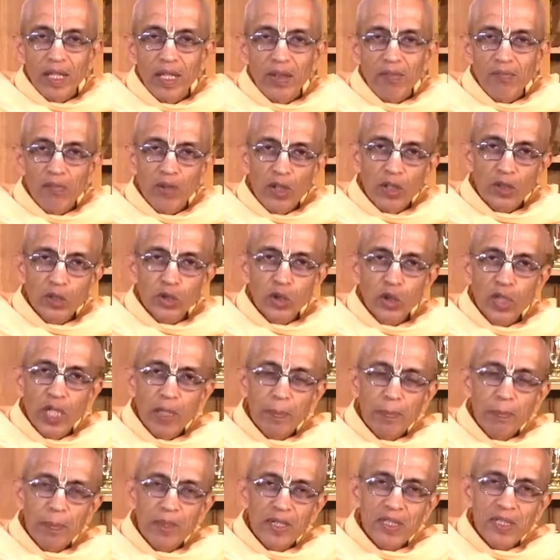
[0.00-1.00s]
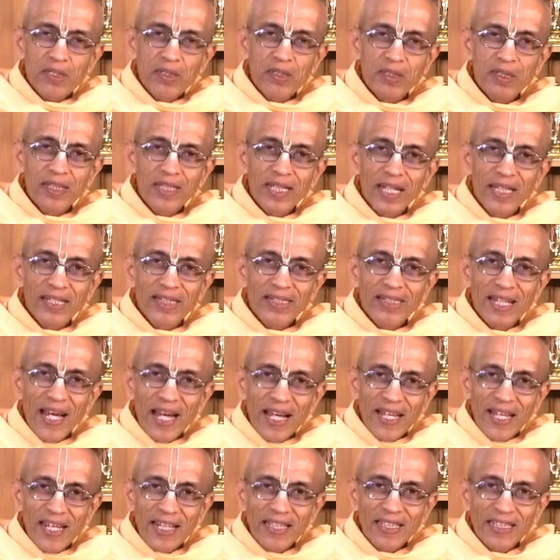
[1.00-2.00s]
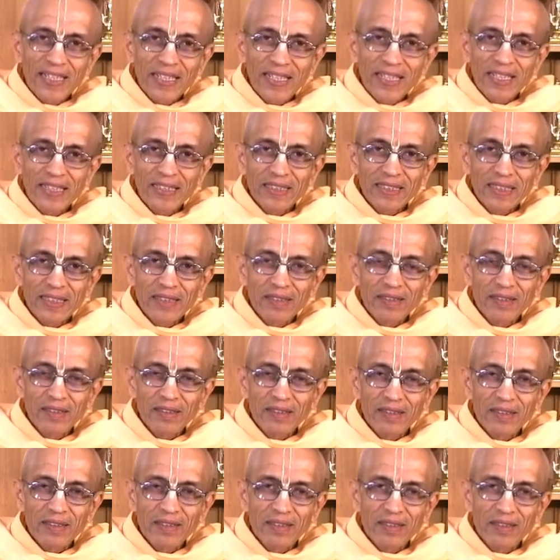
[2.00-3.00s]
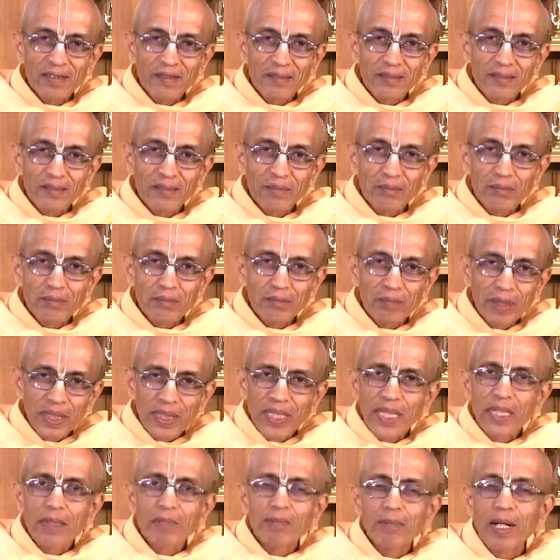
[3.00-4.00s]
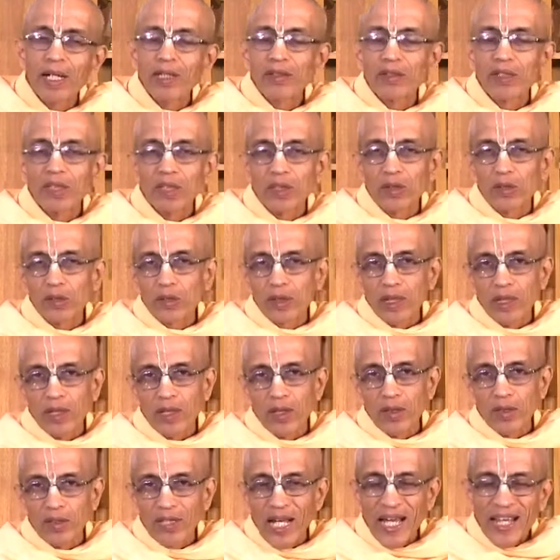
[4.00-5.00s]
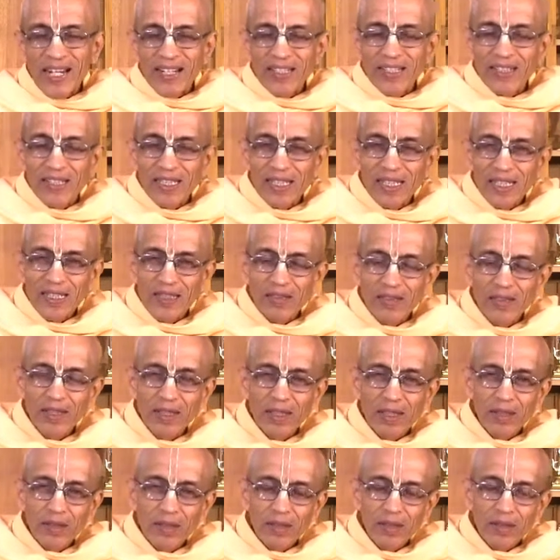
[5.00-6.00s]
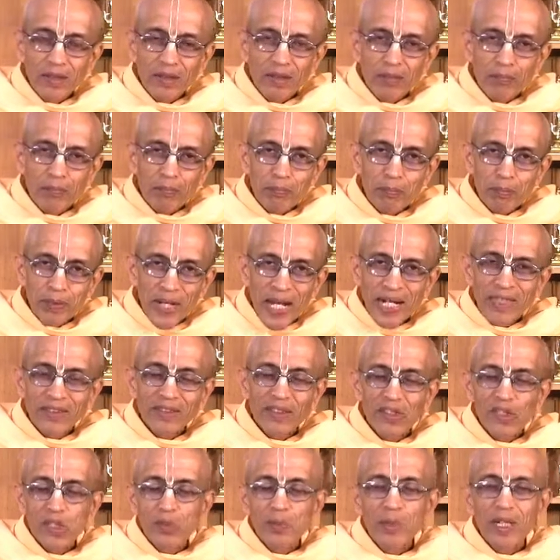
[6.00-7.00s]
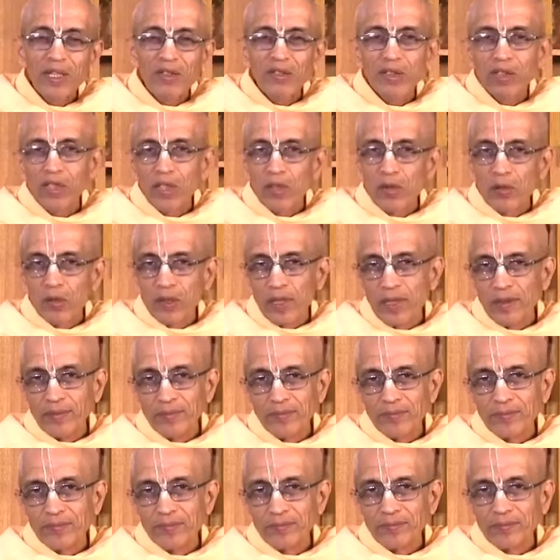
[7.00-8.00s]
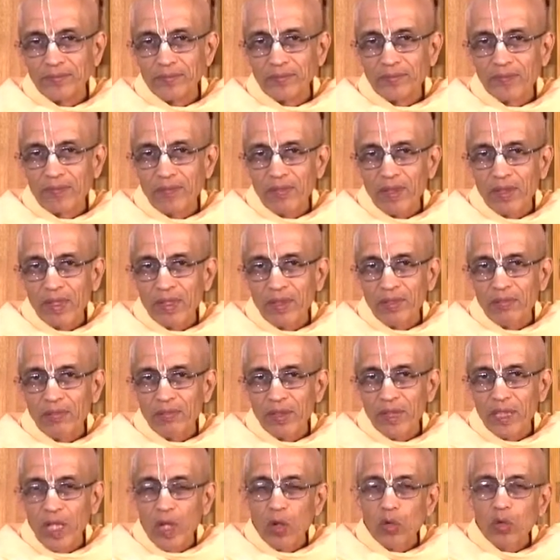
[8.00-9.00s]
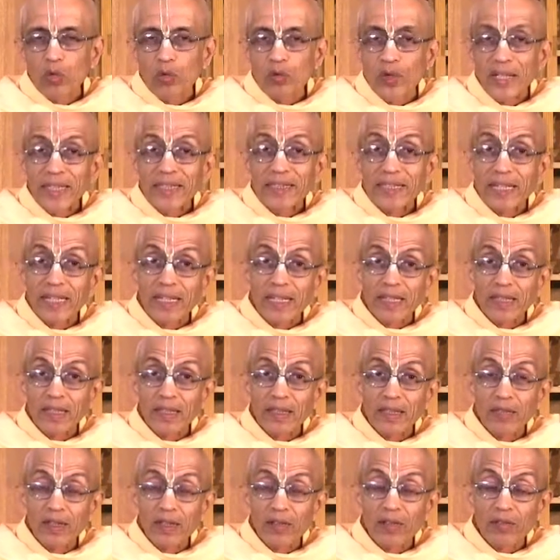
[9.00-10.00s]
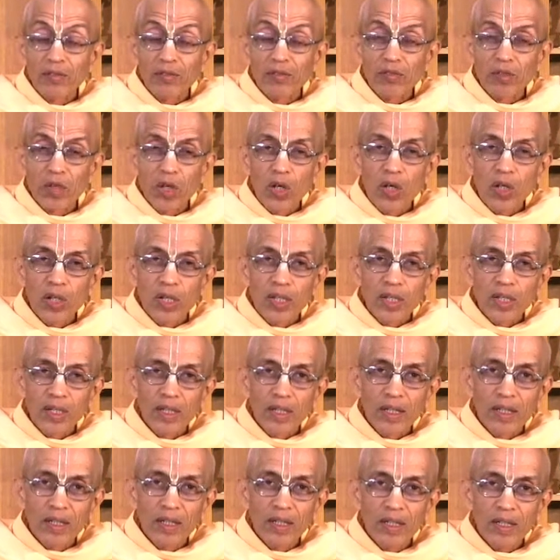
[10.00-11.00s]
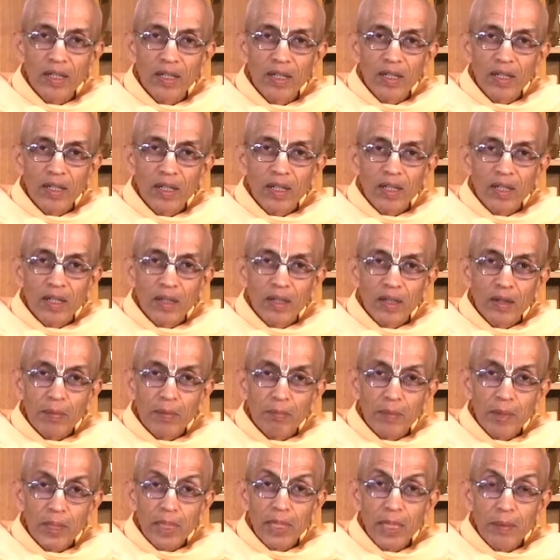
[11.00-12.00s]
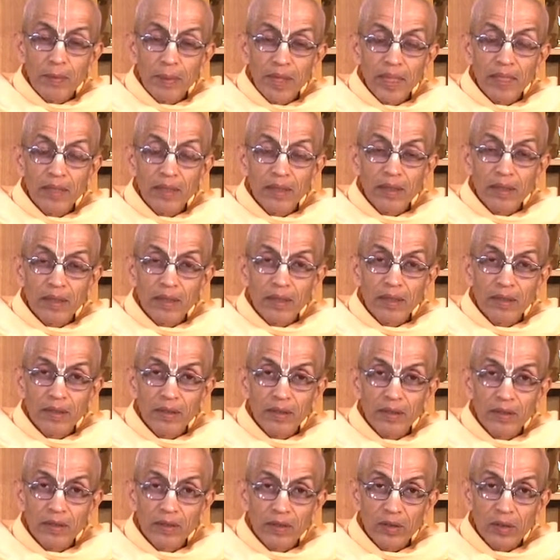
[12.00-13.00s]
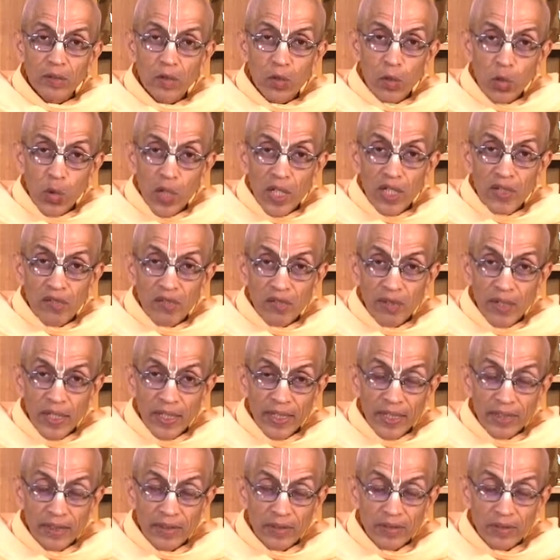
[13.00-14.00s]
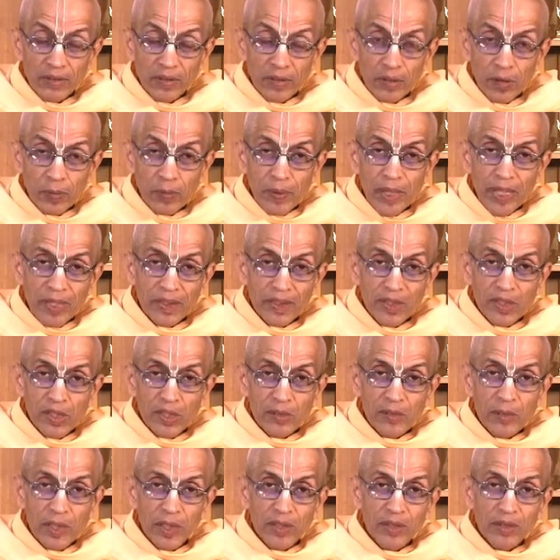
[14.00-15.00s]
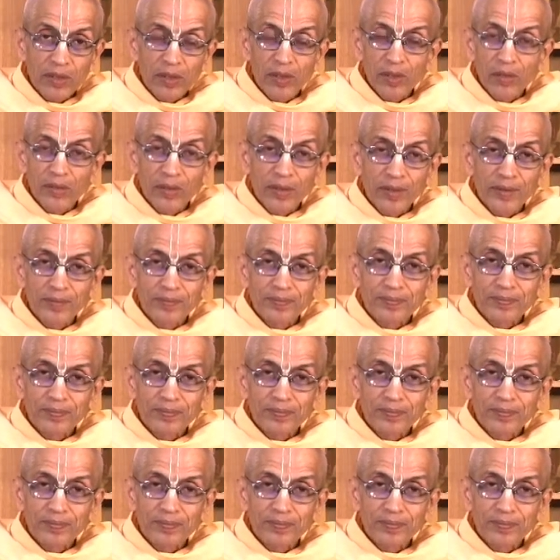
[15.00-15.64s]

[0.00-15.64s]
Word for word: A fortunate person can directly begin bhakti yoga or directly Practice Bhakti Yoga without waiting for uh, becoming uh, qualified to practice Bhakti Yoga.